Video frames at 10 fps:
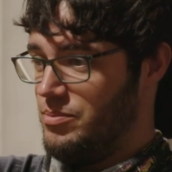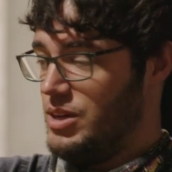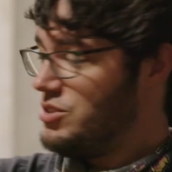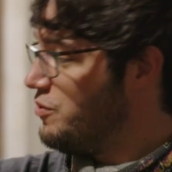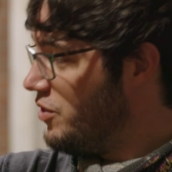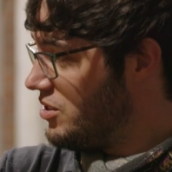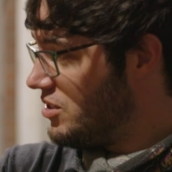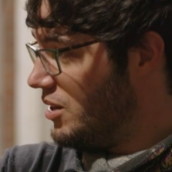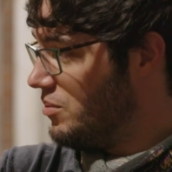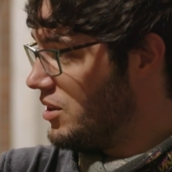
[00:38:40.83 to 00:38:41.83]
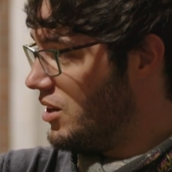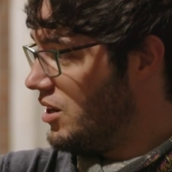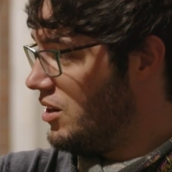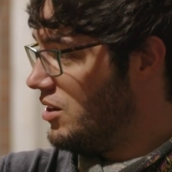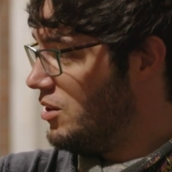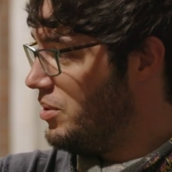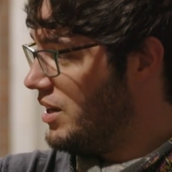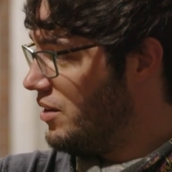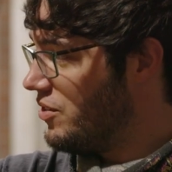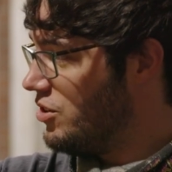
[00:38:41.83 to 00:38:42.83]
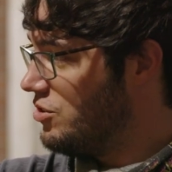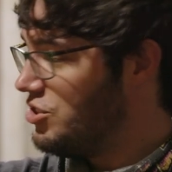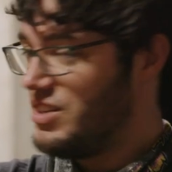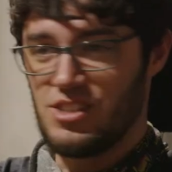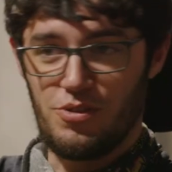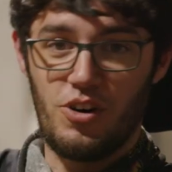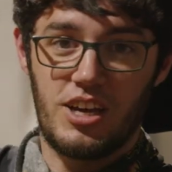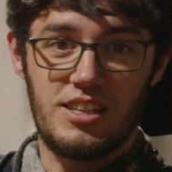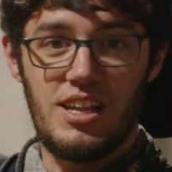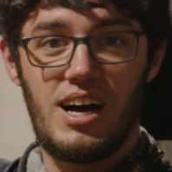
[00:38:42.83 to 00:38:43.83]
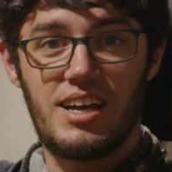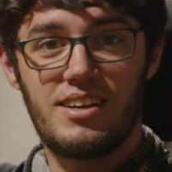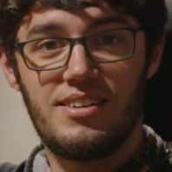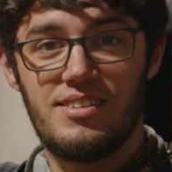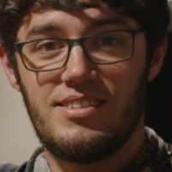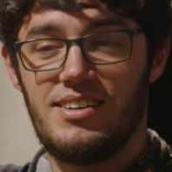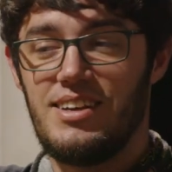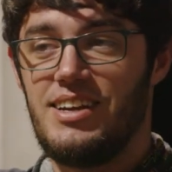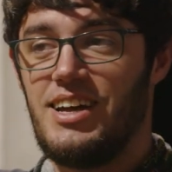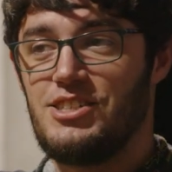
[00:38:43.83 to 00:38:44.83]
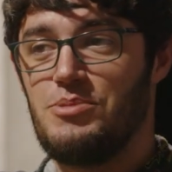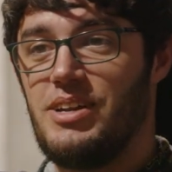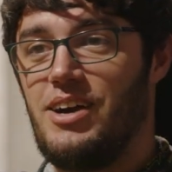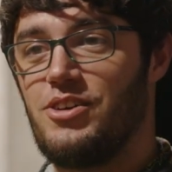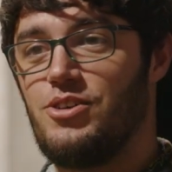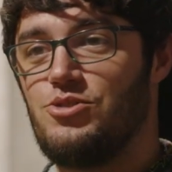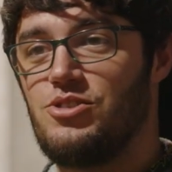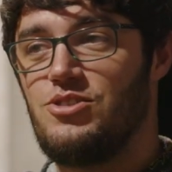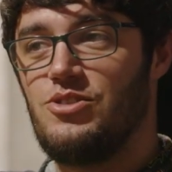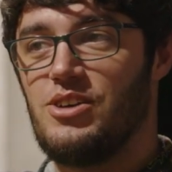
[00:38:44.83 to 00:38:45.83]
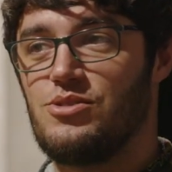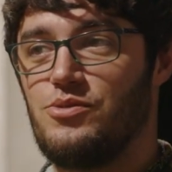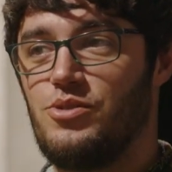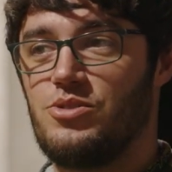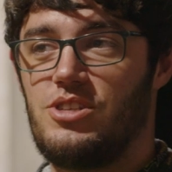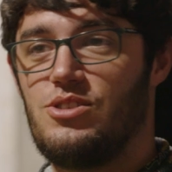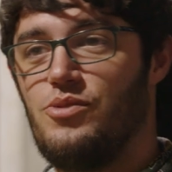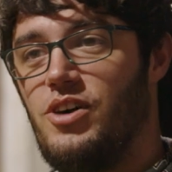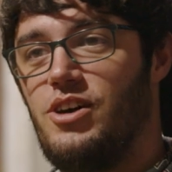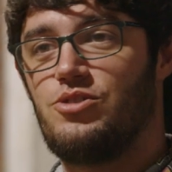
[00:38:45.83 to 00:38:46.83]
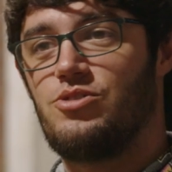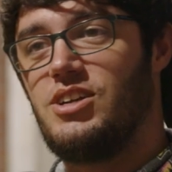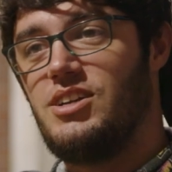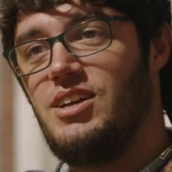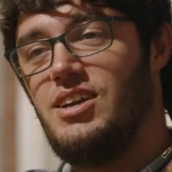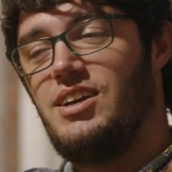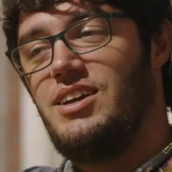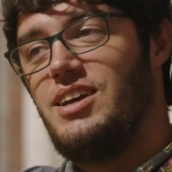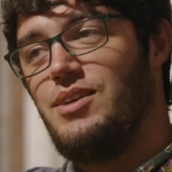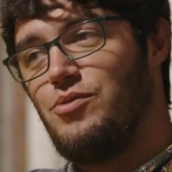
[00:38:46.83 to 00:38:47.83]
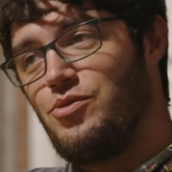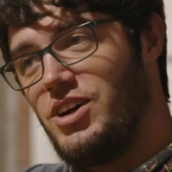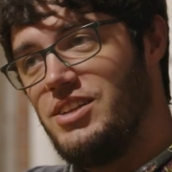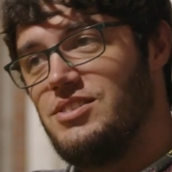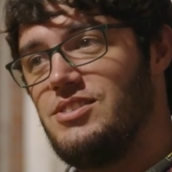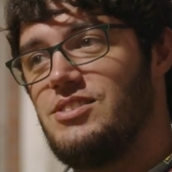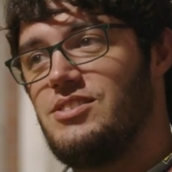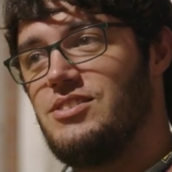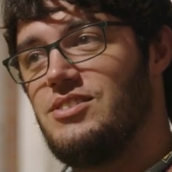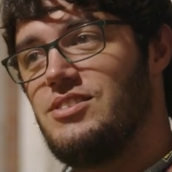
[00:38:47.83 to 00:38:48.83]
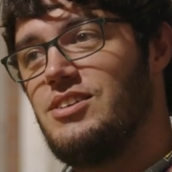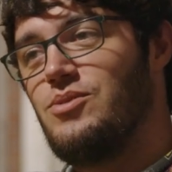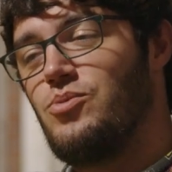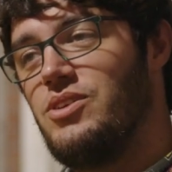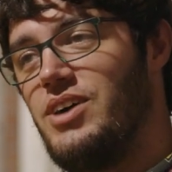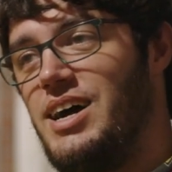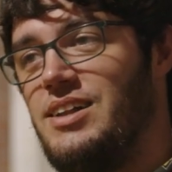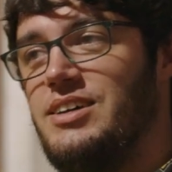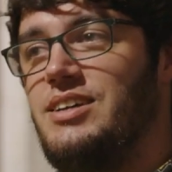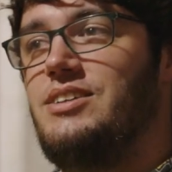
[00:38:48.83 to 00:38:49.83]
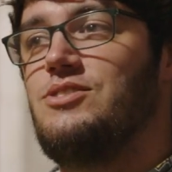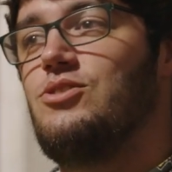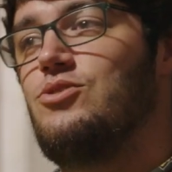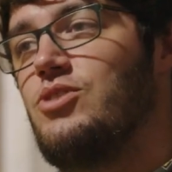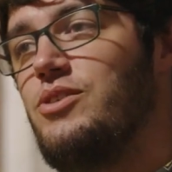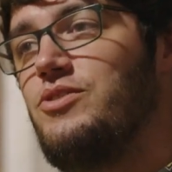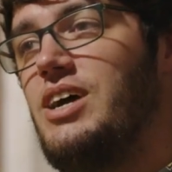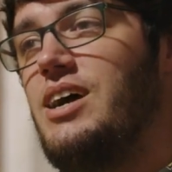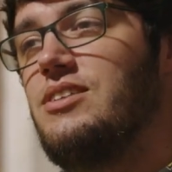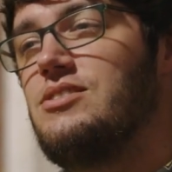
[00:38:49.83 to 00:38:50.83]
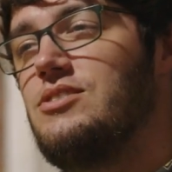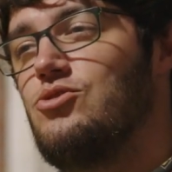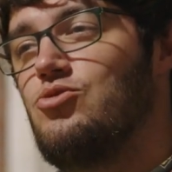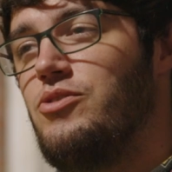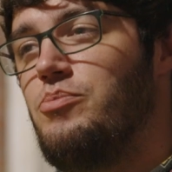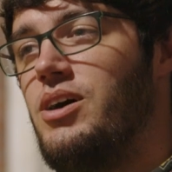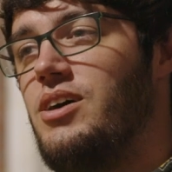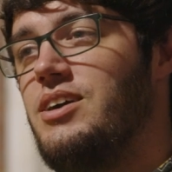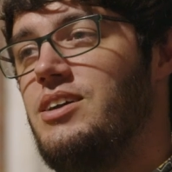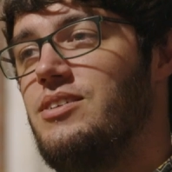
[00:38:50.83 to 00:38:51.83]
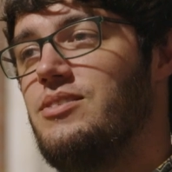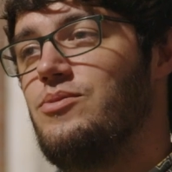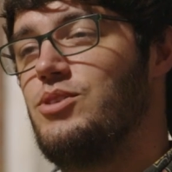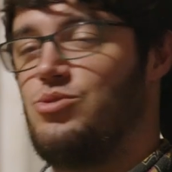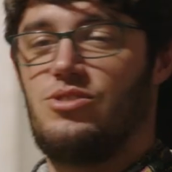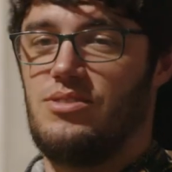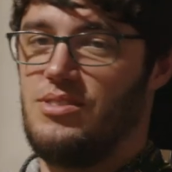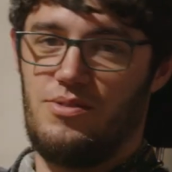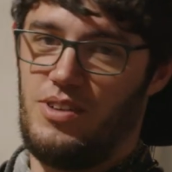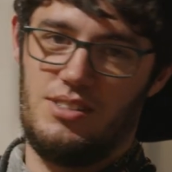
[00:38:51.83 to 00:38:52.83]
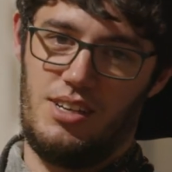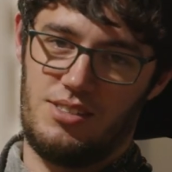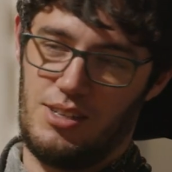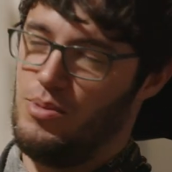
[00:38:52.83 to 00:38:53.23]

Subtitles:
It's the first time the car had been out of the country. That's a fucking lie. It had actually been out of the country in 2014 to Vartry in France with Ali to drift at Drift Party, which was fantastic.